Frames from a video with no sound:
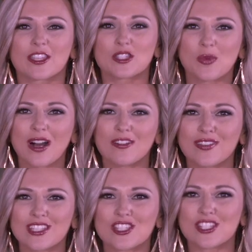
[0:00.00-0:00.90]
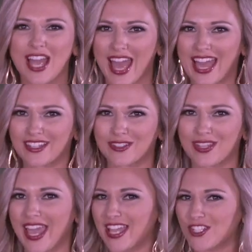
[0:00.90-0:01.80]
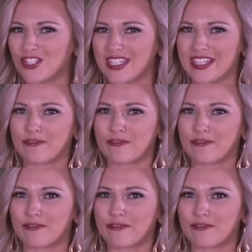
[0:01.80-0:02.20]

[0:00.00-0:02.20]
The 12-inch diagonal HD